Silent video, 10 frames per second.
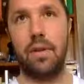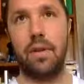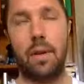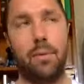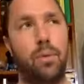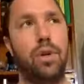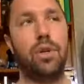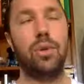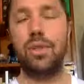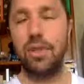And what are
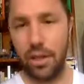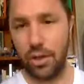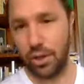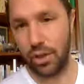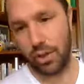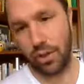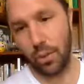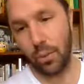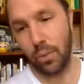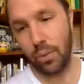you centered
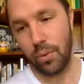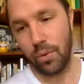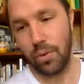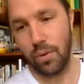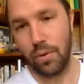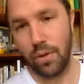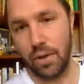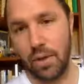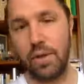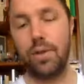to?
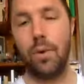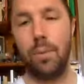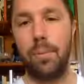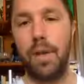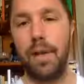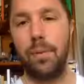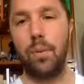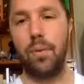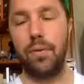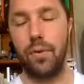So it
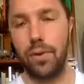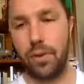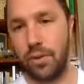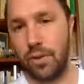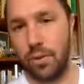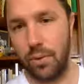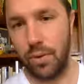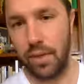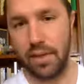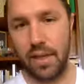refers to
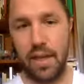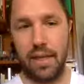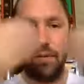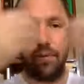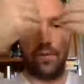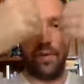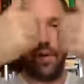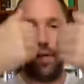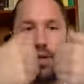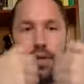this kind of
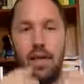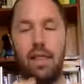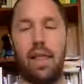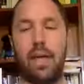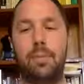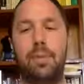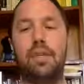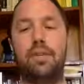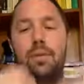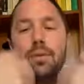
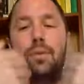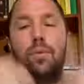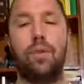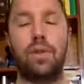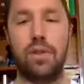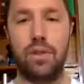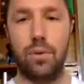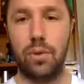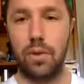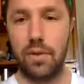alignment to the
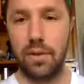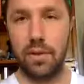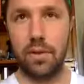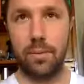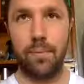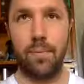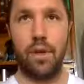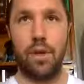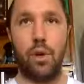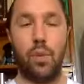central nervous system.
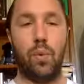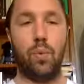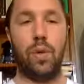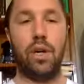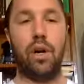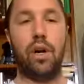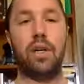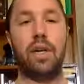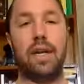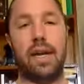When we
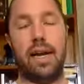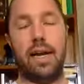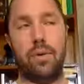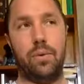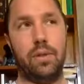are out